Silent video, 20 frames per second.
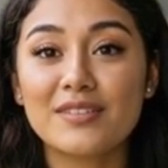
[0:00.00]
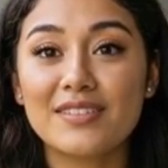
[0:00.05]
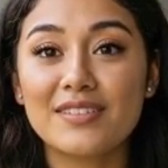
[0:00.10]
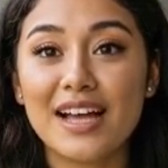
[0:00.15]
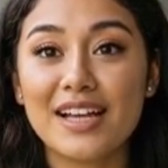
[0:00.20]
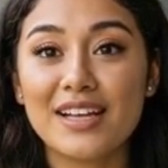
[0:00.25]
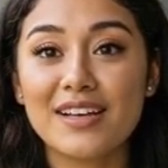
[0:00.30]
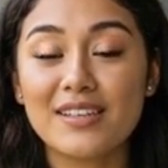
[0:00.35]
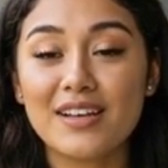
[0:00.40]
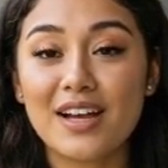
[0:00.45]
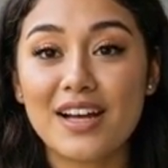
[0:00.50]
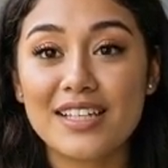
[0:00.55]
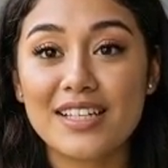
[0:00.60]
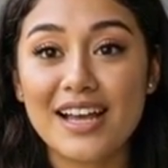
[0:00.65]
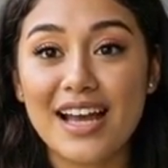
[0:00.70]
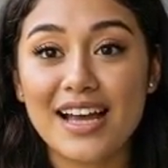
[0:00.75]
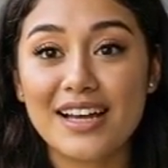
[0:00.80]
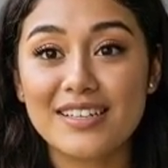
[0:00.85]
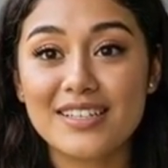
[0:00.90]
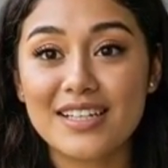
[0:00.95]
That is not an
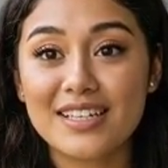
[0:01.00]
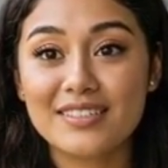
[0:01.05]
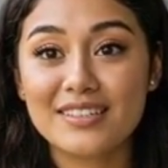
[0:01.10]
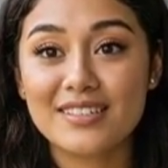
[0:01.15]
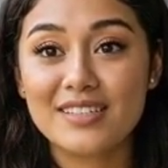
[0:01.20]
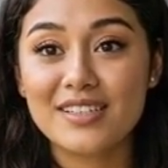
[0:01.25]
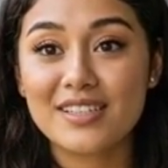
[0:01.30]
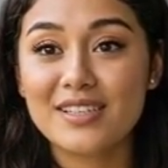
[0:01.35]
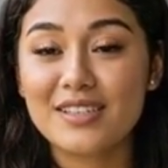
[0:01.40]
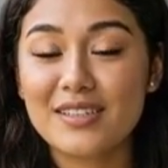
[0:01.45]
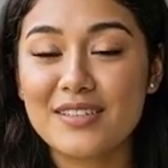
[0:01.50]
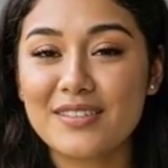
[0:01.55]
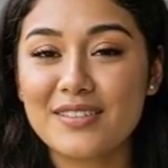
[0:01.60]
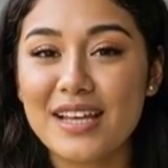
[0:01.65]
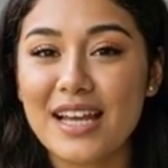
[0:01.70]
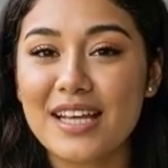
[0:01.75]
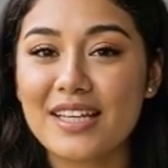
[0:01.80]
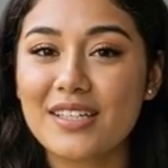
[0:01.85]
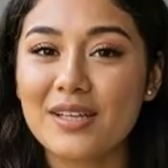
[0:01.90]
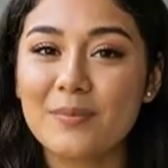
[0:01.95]
accident.
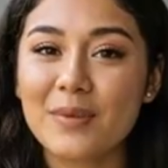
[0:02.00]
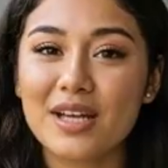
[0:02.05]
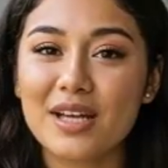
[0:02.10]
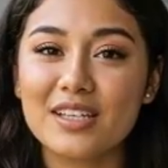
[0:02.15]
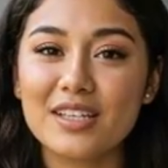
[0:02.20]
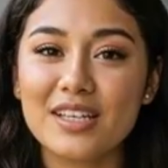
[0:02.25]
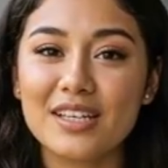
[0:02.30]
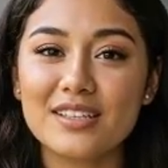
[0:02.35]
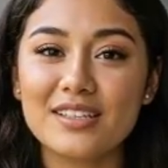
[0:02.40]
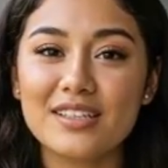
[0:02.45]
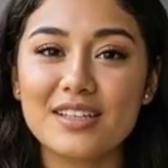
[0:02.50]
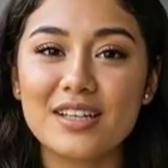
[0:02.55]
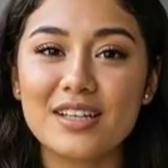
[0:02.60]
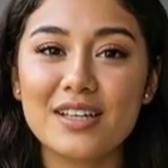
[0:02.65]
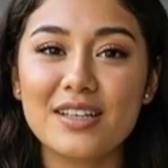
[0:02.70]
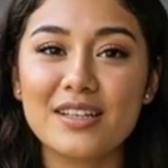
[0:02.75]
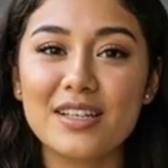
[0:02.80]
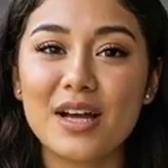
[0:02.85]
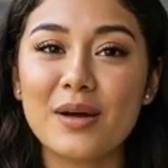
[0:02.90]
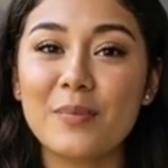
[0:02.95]
That is a budget,
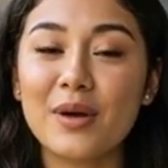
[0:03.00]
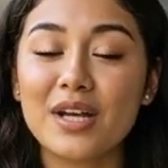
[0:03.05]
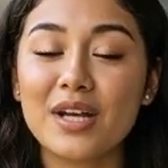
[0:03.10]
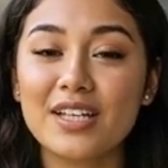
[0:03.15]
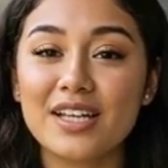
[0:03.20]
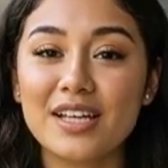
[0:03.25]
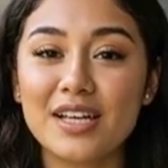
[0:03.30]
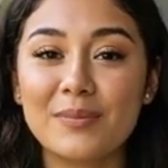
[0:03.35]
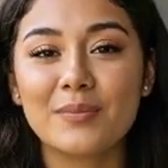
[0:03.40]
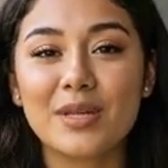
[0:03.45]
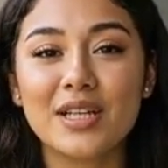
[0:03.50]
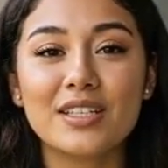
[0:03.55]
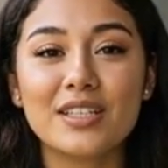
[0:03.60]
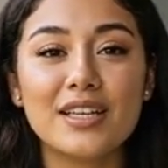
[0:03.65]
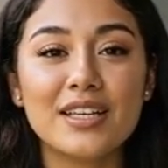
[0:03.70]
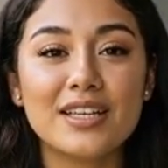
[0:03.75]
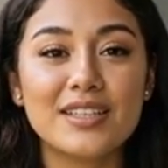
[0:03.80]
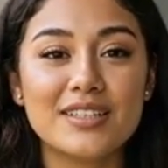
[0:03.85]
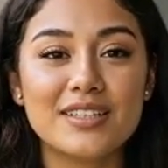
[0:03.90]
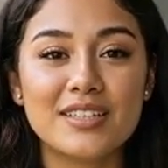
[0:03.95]
a marketing
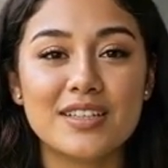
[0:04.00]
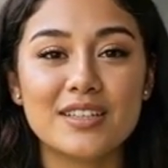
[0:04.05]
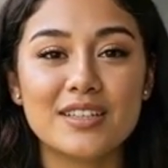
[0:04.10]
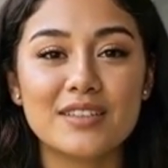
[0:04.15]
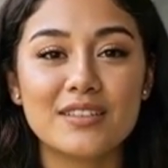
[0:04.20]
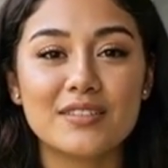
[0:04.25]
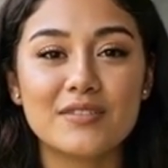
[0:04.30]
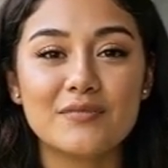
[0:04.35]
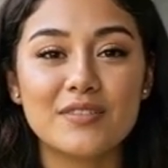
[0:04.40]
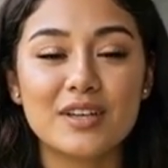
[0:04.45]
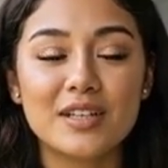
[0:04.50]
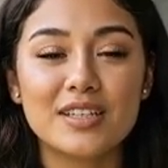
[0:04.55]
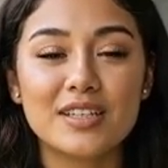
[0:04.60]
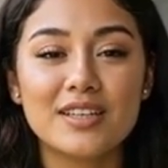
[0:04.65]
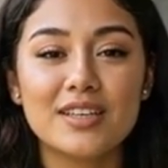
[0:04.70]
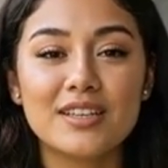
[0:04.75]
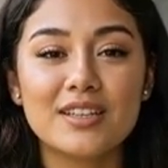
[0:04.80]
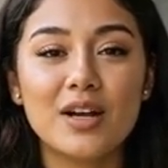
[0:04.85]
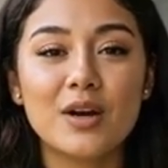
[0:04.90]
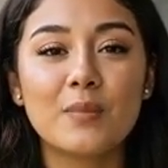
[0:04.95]
budget,
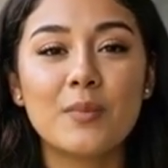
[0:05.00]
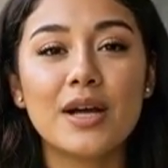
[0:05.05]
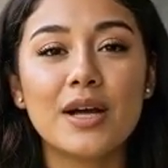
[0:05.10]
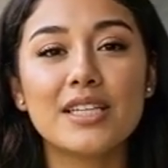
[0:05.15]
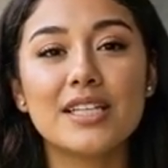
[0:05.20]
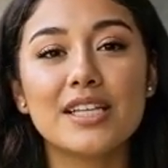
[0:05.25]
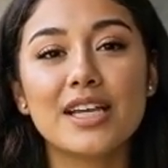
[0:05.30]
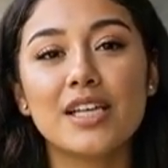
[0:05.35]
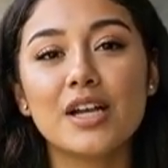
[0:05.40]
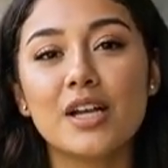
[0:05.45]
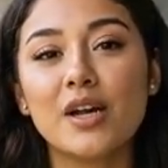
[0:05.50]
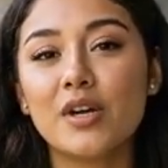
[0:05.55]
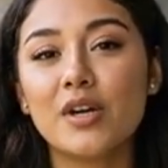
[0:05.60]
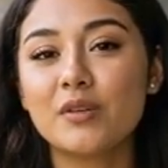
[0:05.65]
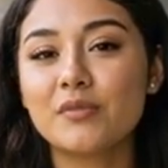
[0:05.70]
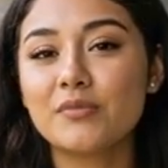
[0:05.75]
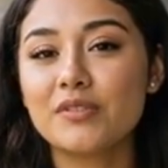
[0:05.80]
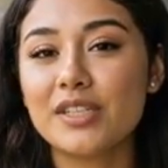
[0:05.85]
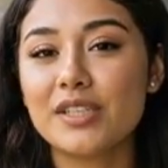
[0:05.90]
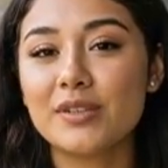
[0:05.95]
versus no budget at
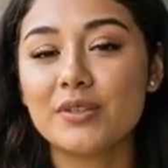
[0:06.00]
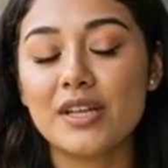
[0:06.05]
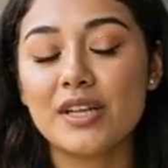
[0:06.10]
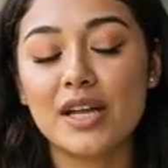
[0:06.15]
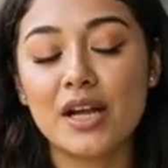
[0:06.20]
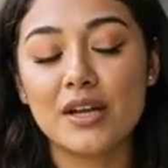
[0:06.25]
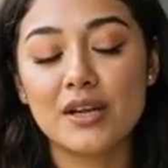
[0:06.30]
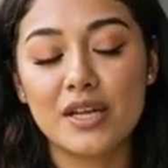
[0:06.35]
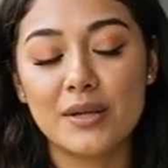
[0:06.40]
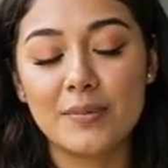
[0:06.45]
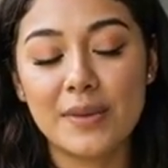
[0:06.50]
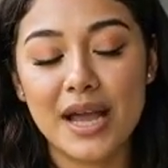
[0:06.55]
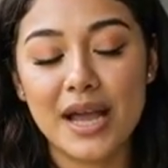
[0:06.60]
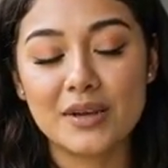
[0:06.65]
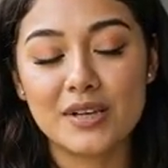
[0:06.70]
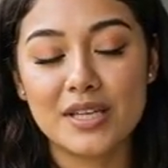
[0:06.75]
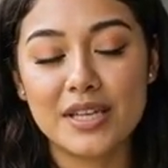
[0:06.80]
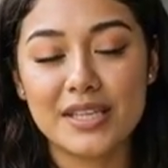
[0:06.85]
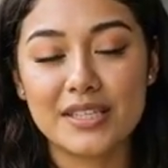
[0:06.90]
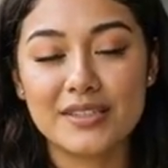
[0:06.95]
all for a $3
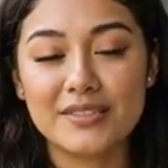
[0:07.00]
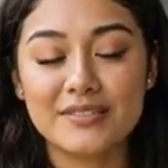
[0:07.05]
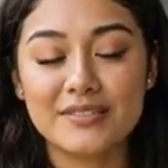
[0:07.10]
powder.